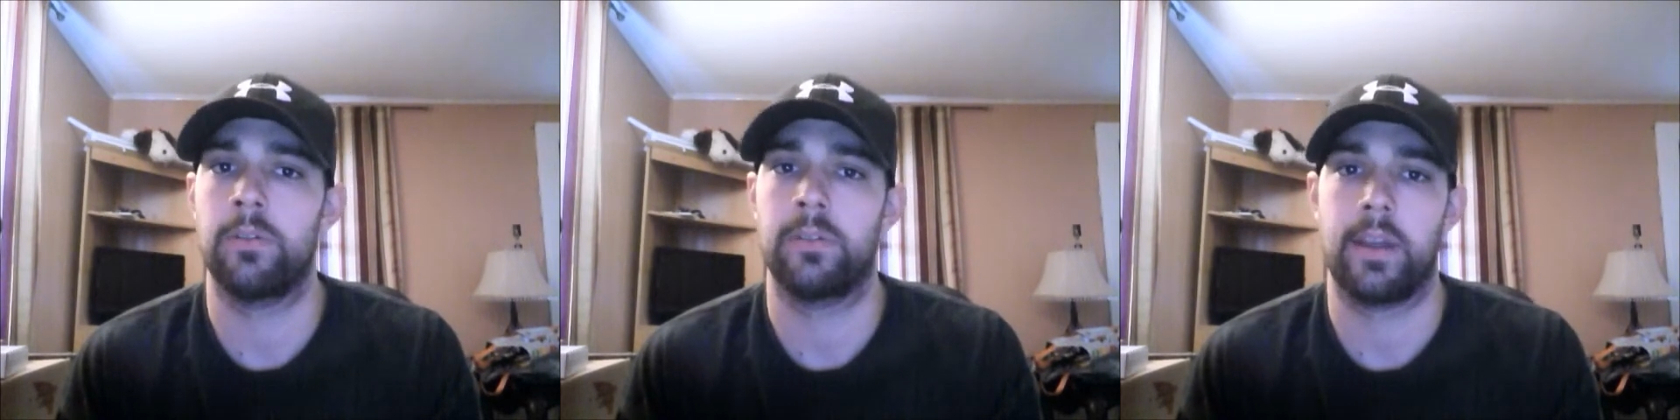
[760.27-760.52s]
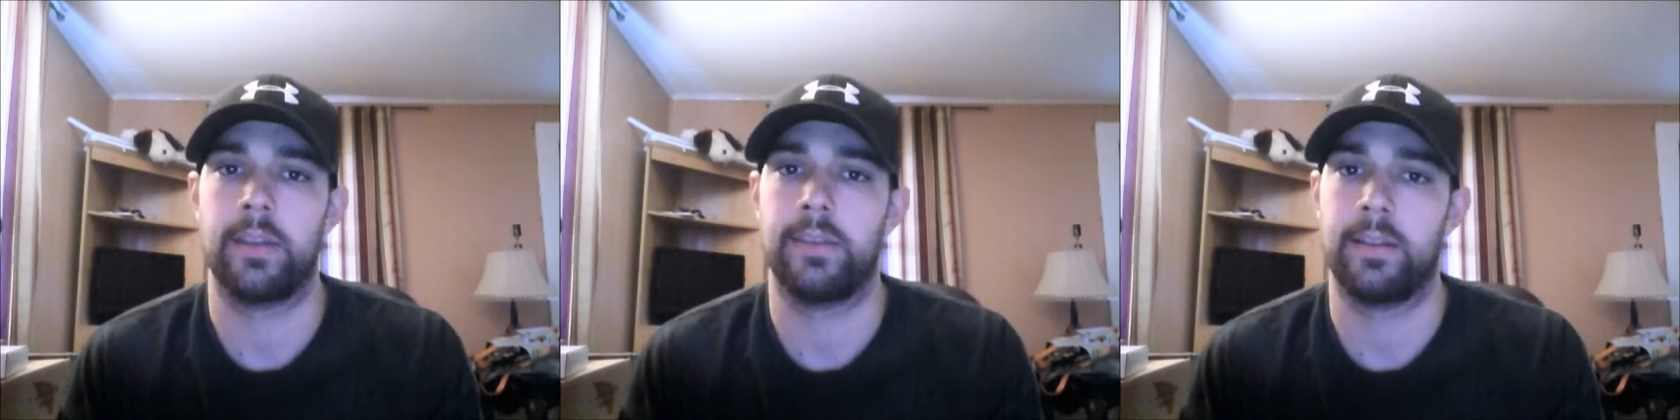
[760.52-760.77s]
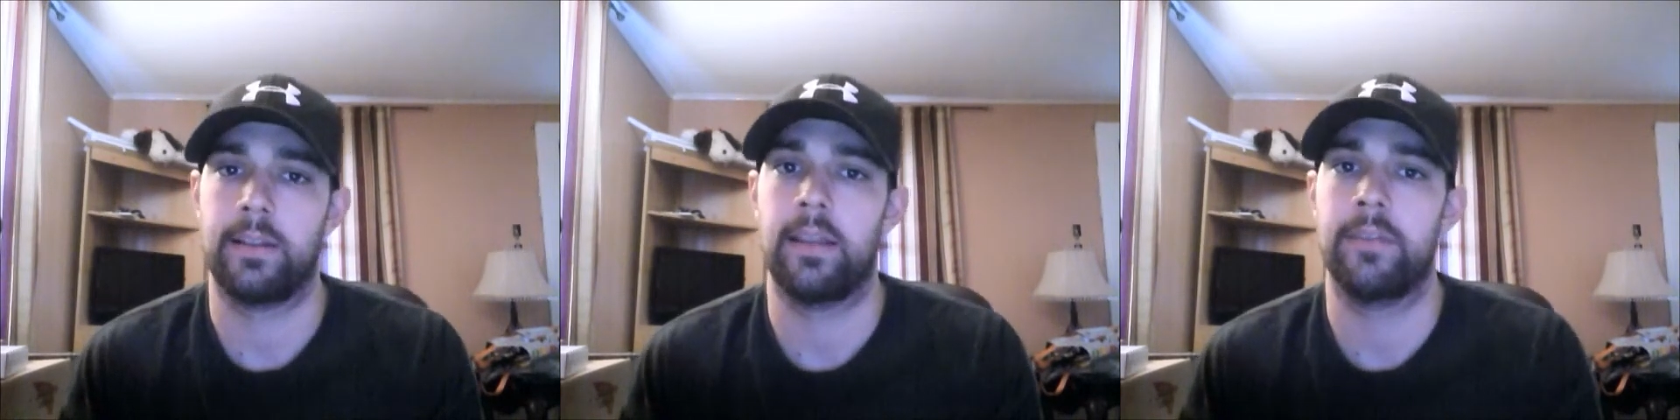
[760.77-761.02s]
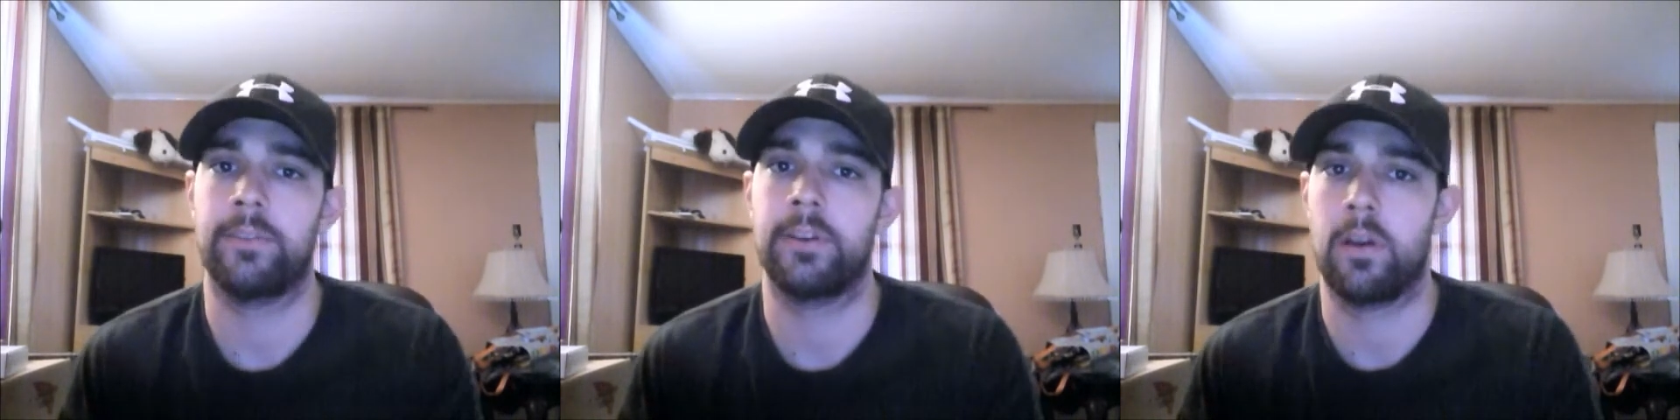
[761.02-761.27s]
a
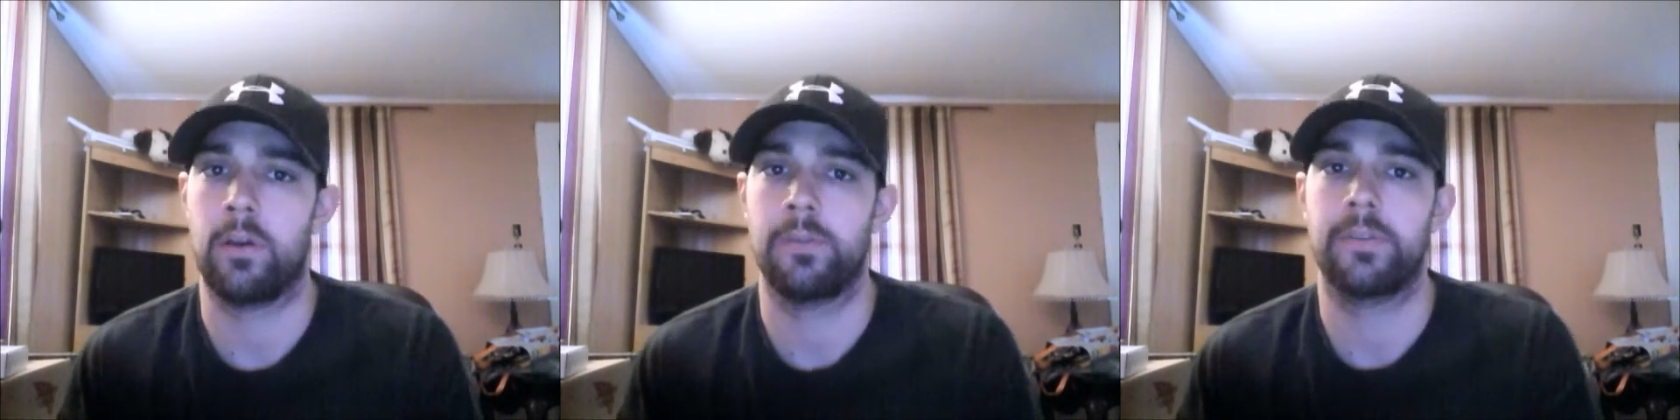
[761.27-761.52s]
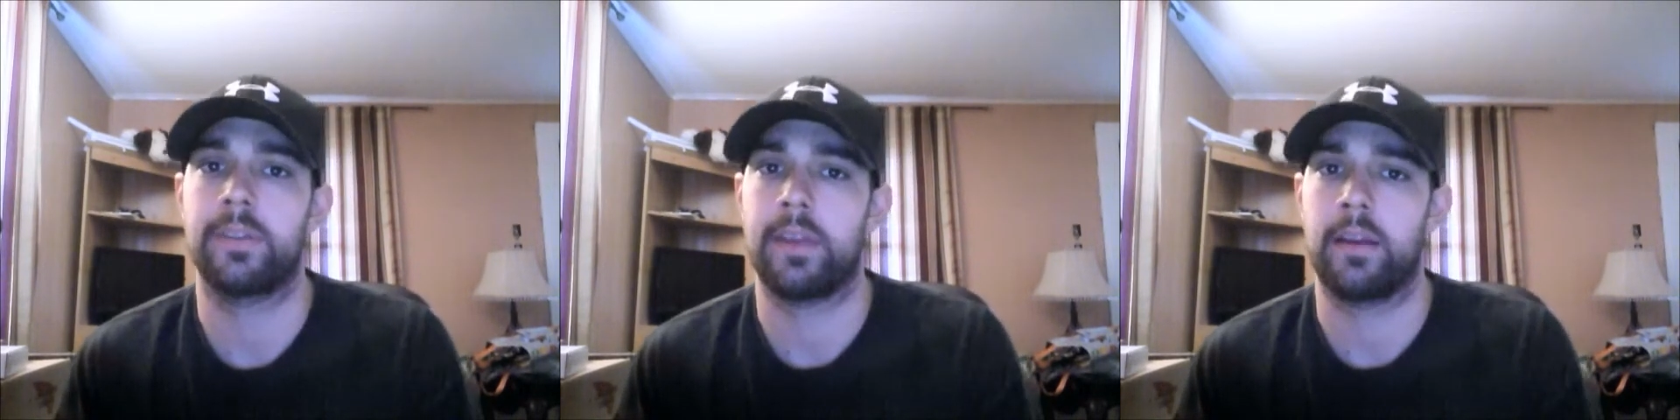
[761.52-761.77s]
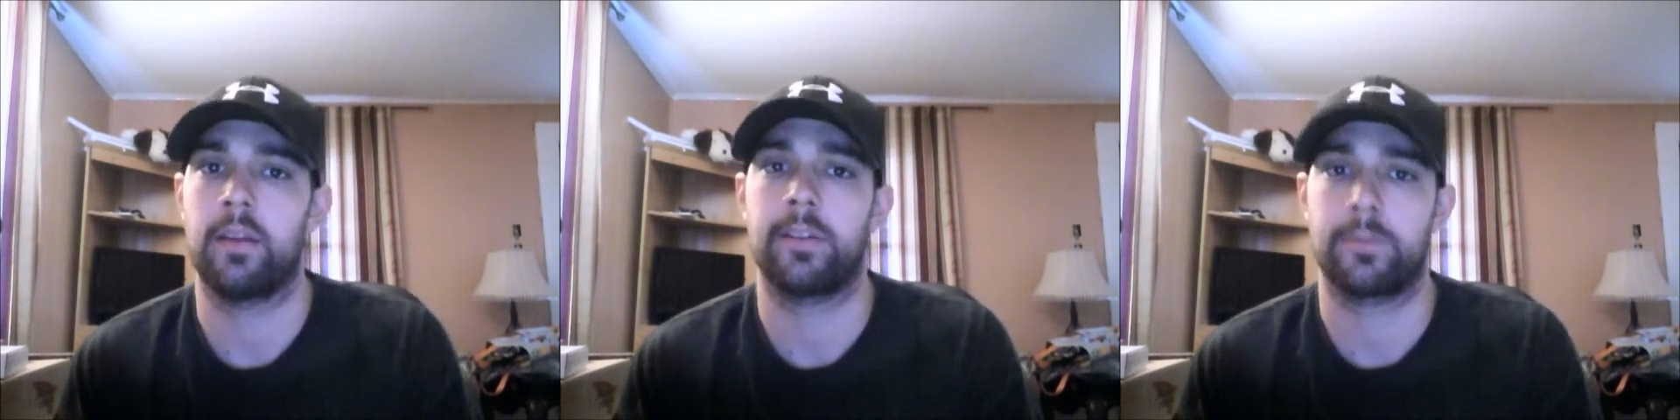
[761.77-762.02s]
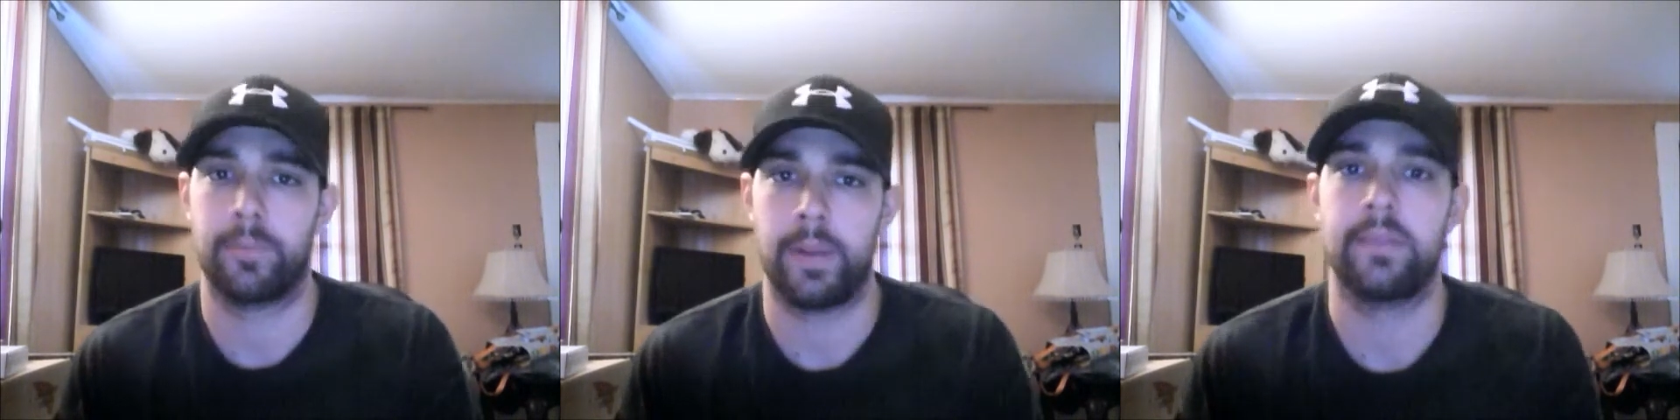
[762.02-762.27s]
1911 knows that they are
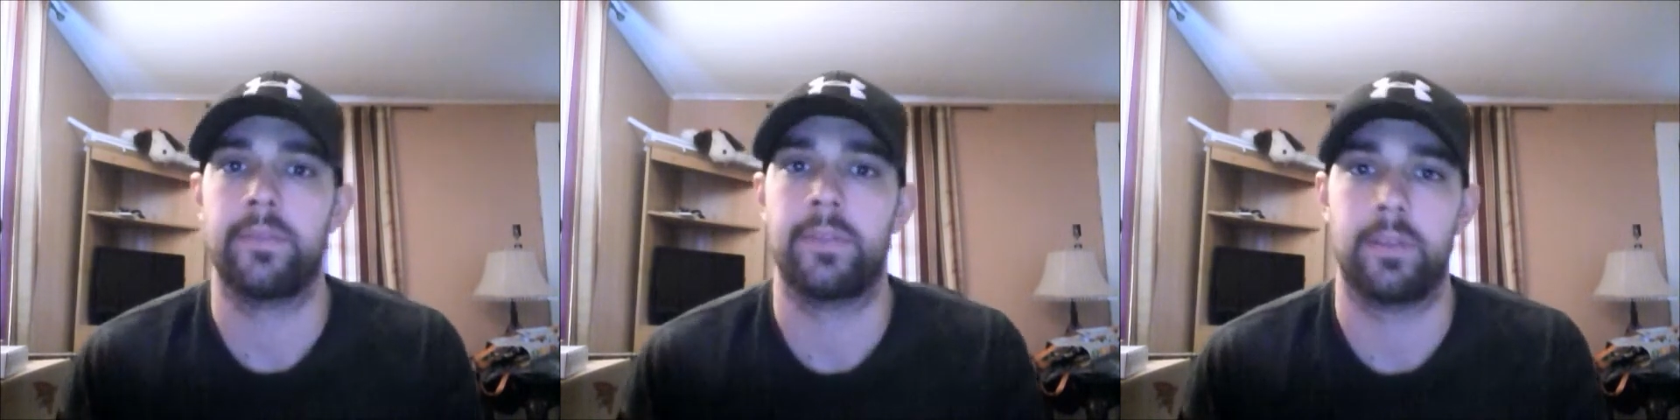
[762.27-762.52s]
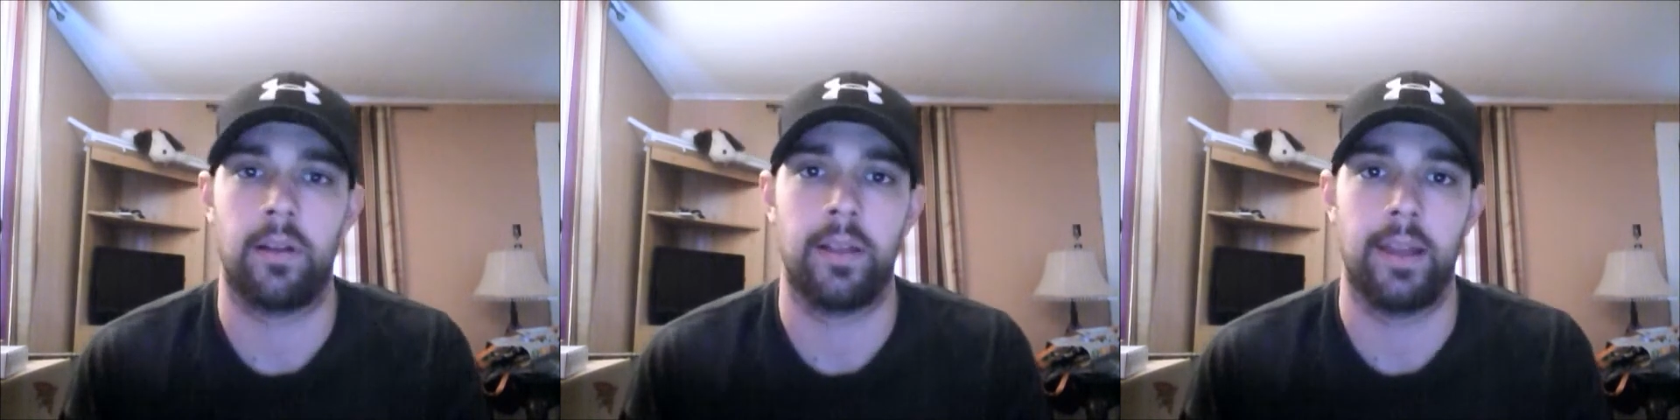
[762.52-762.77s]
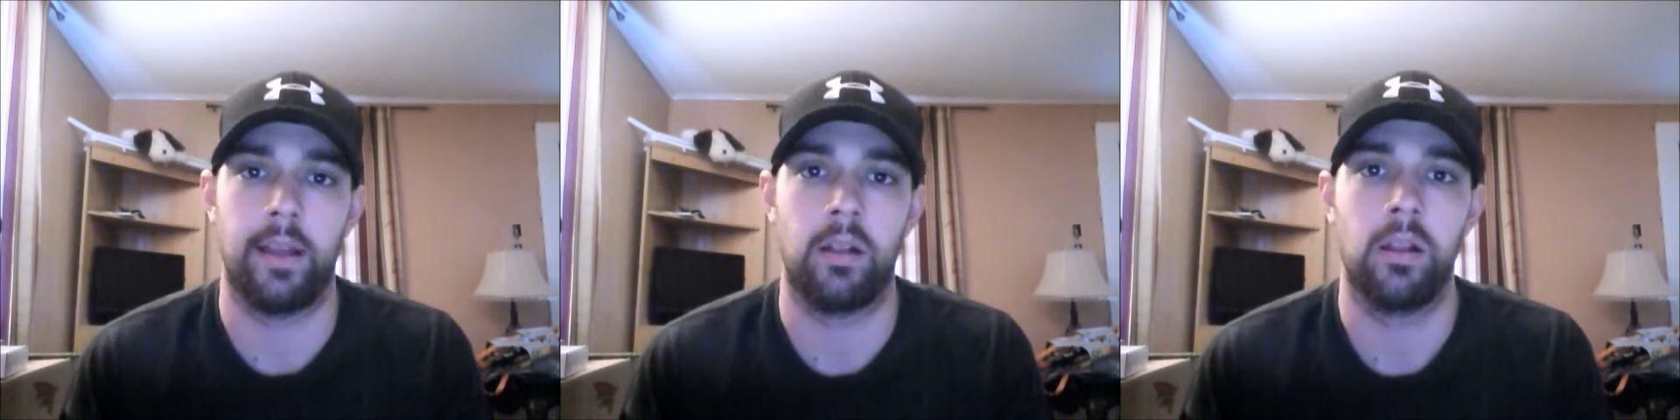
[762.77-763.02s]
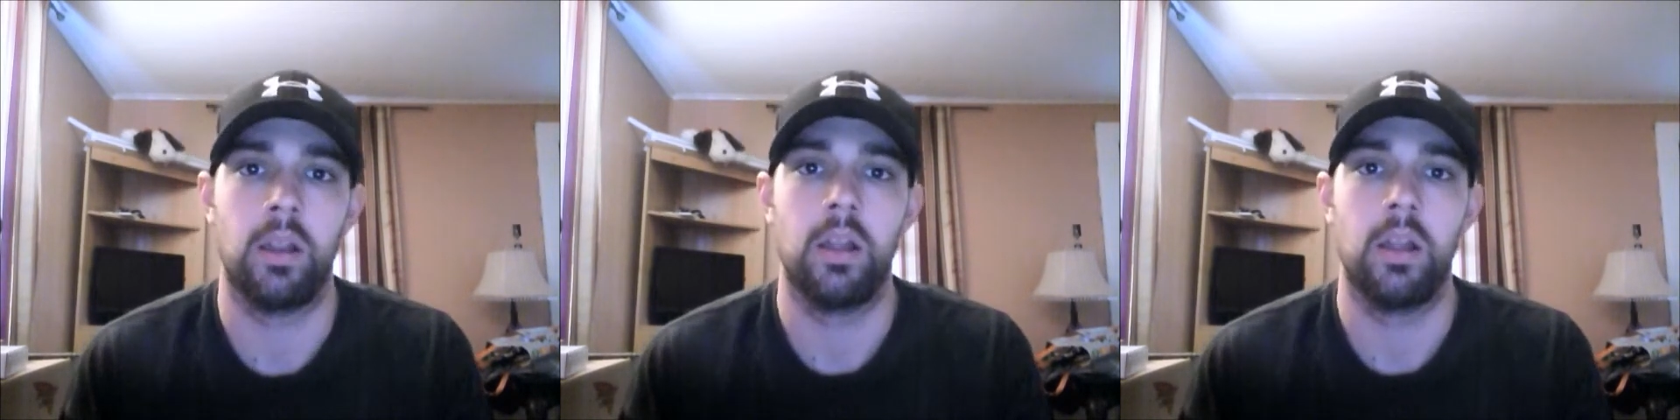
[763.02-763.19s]
expensive as all hell